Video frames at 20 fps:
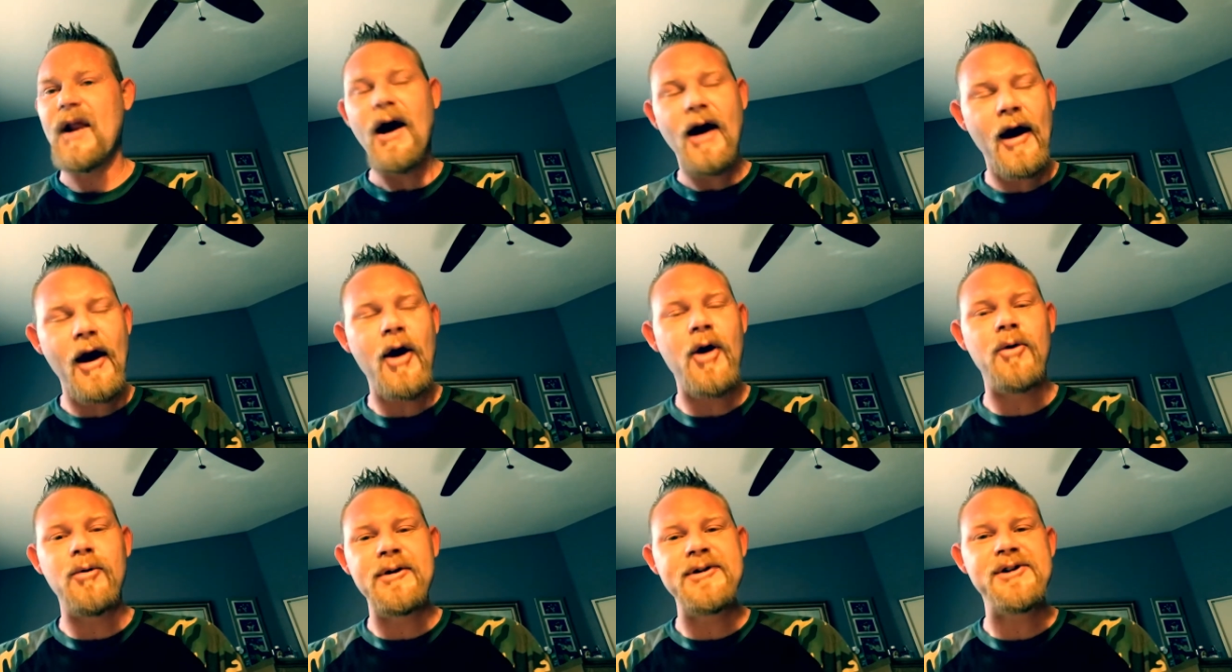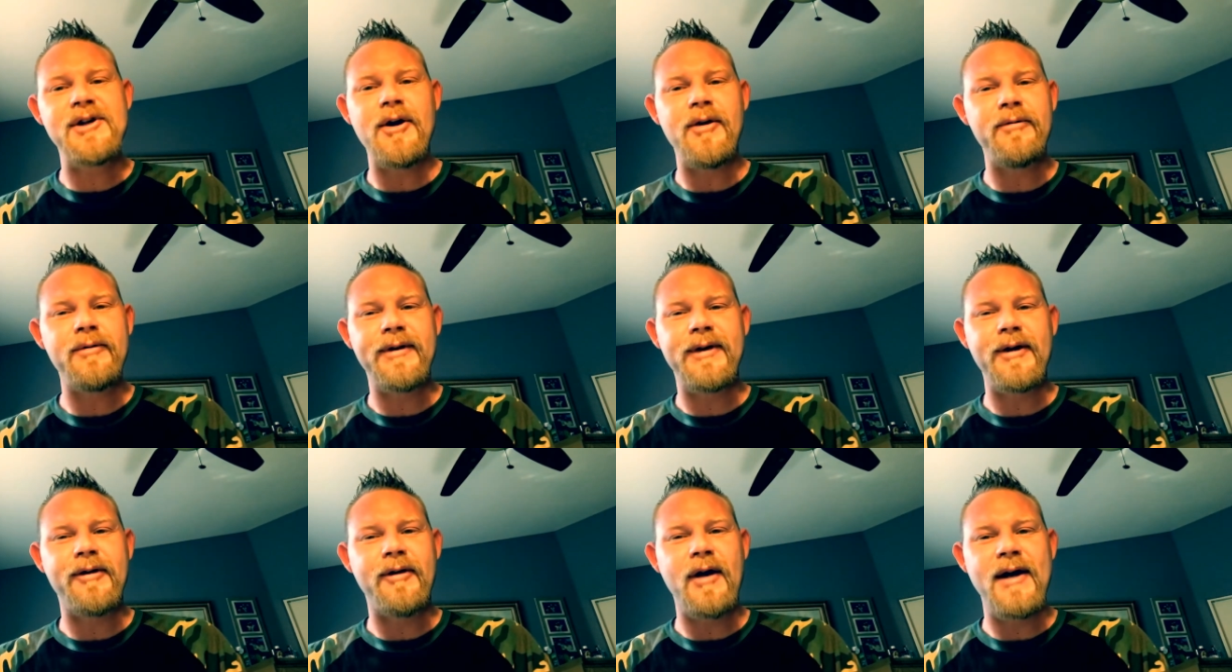I always go
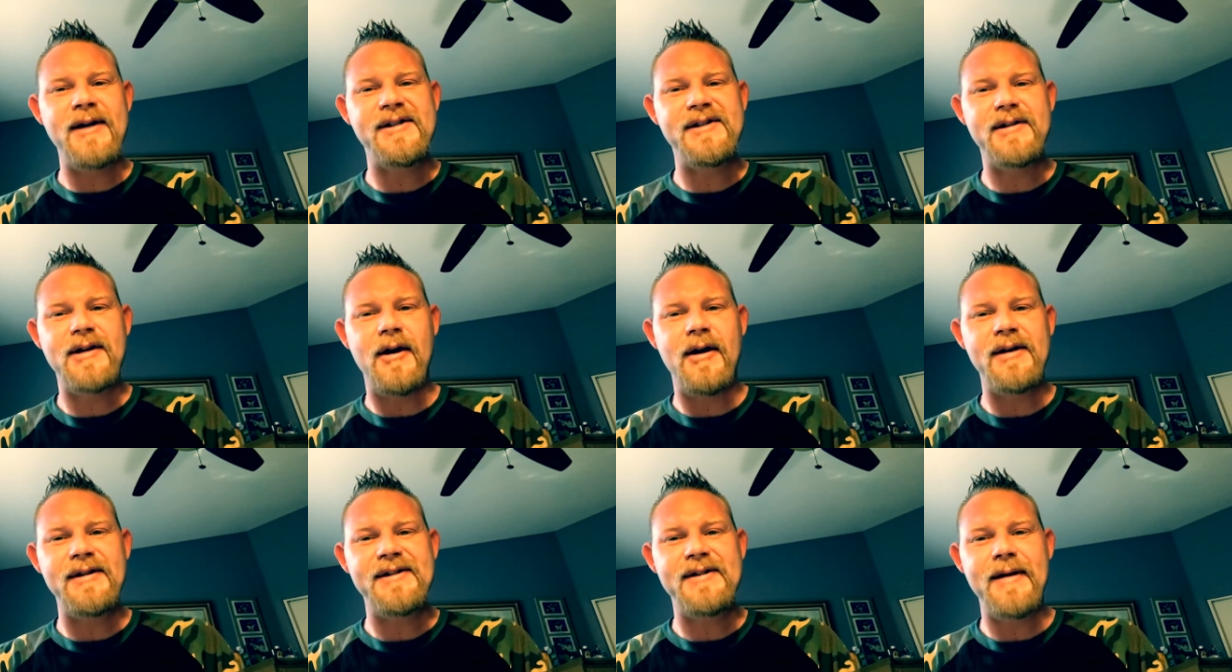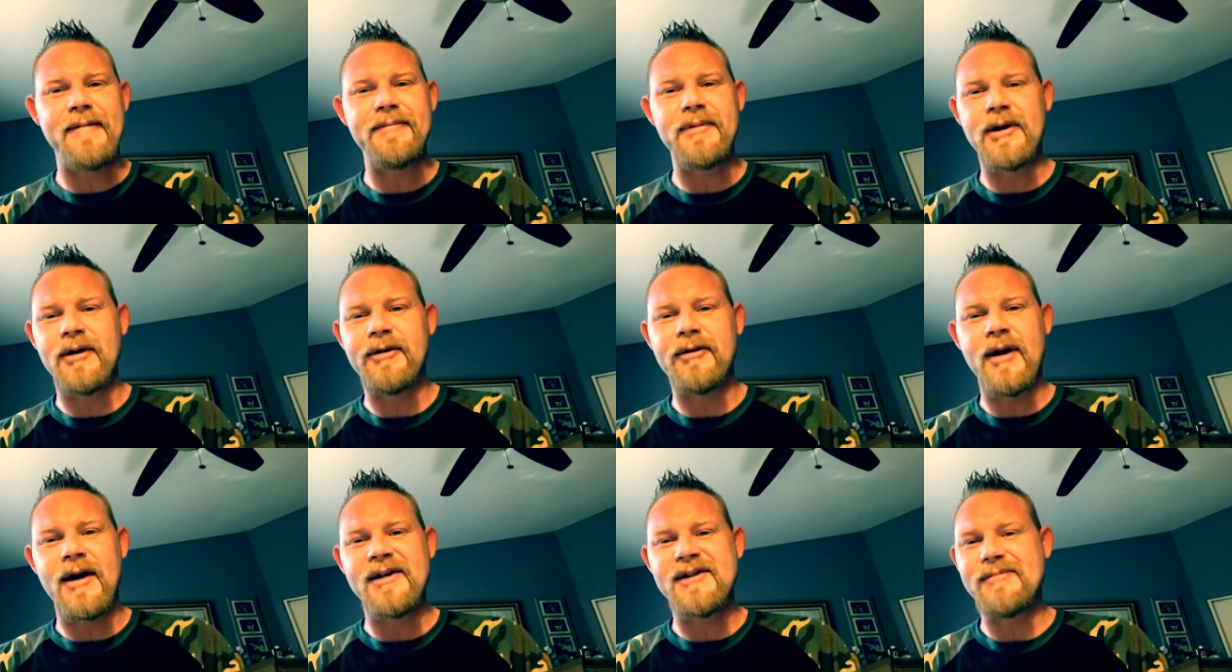with the Christ concept and the
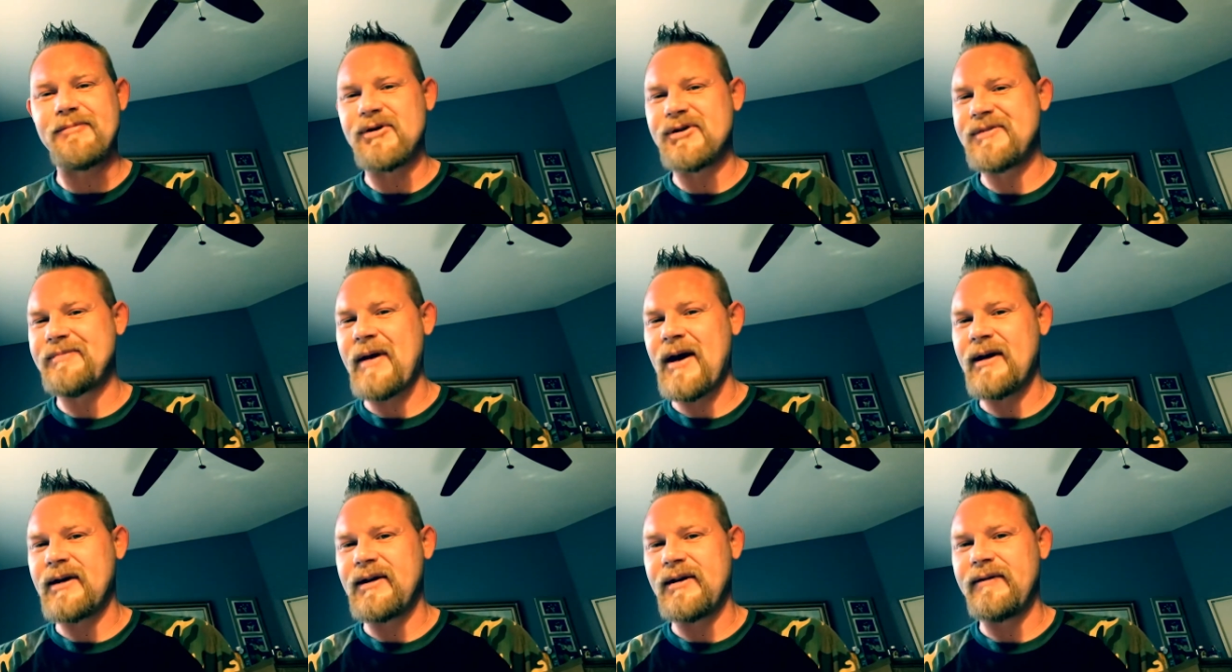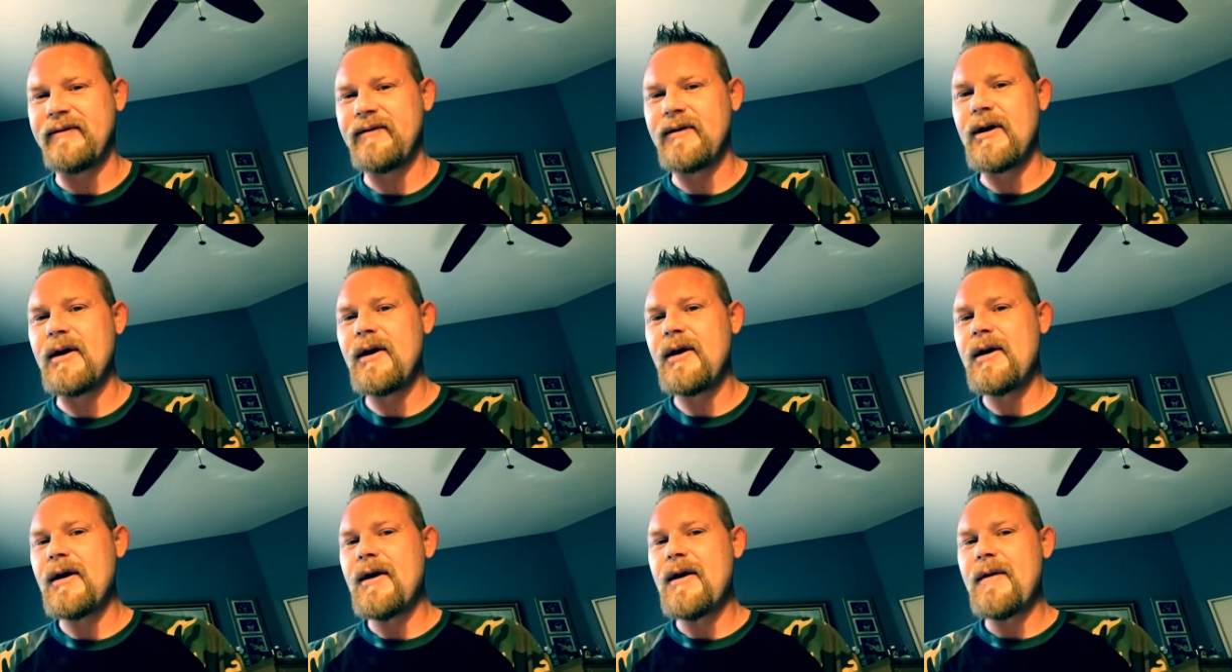Christ perspective.
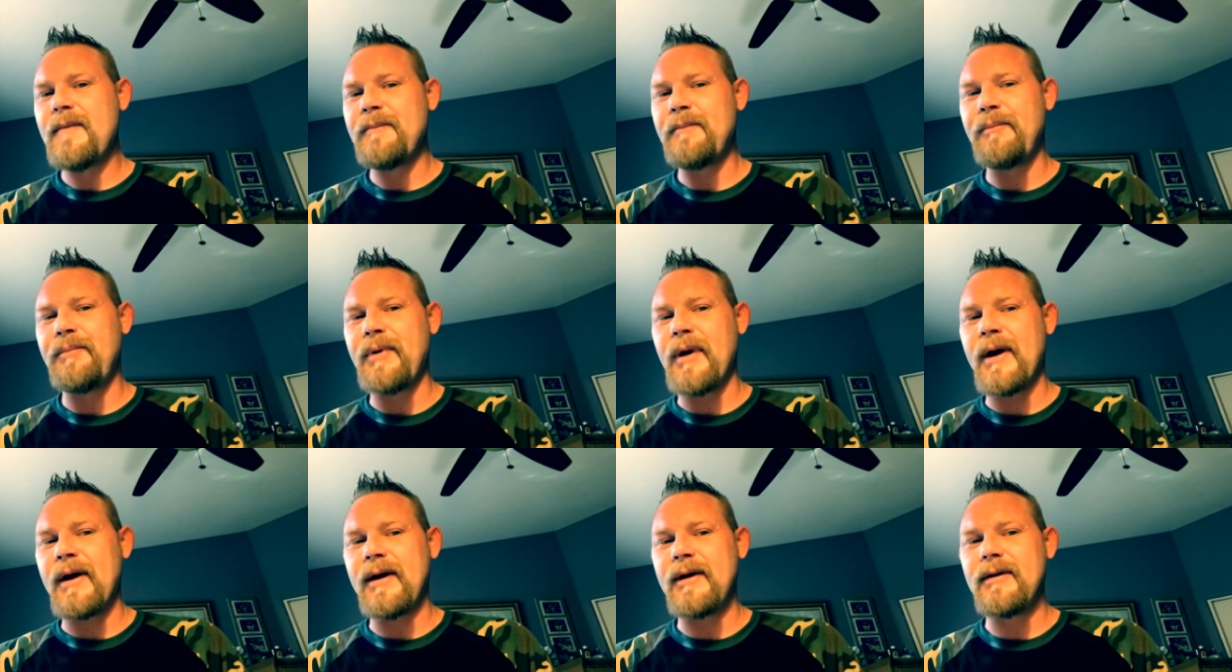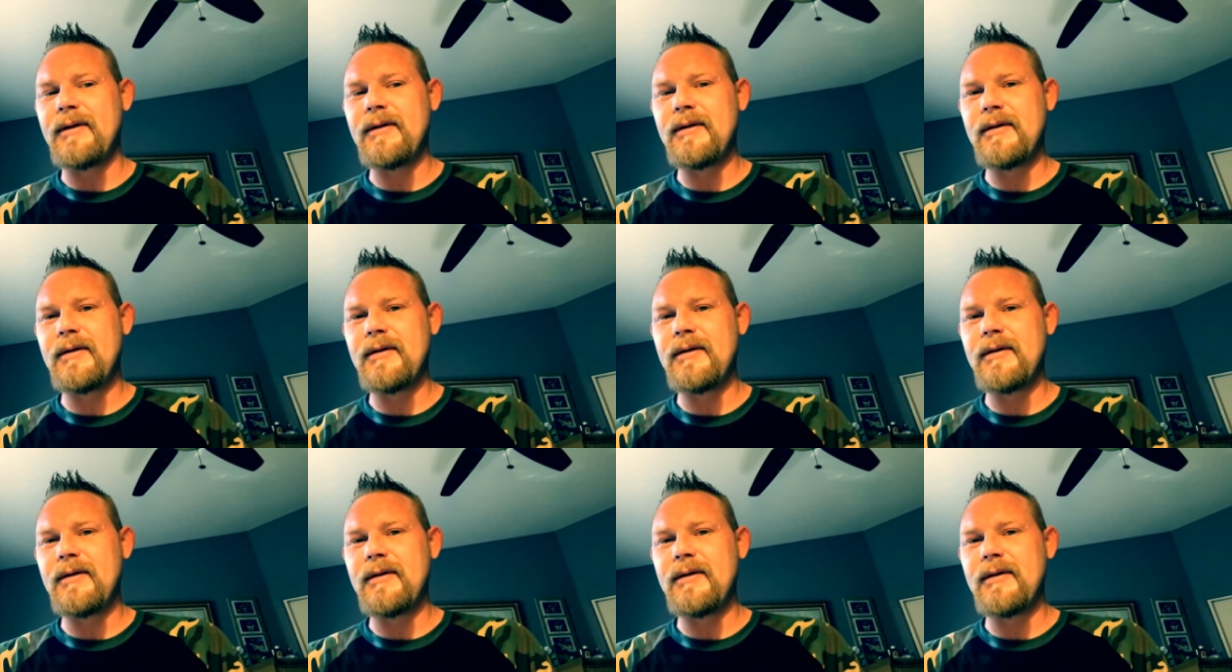But